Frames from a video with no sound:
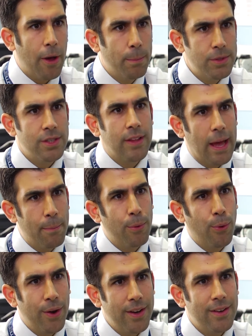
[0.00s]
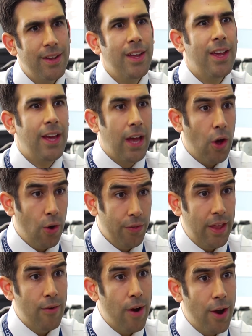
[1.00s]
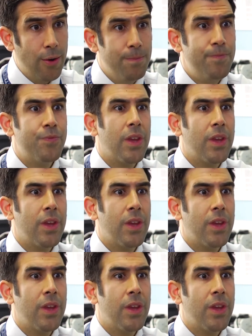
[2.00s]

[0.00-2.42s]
up to that point on their own,